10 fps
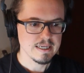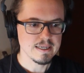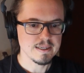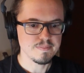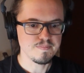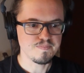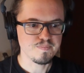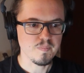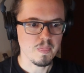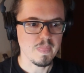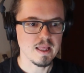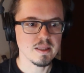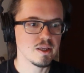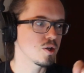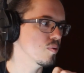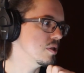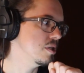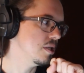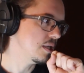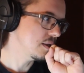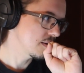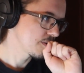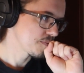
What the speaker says: that you will need.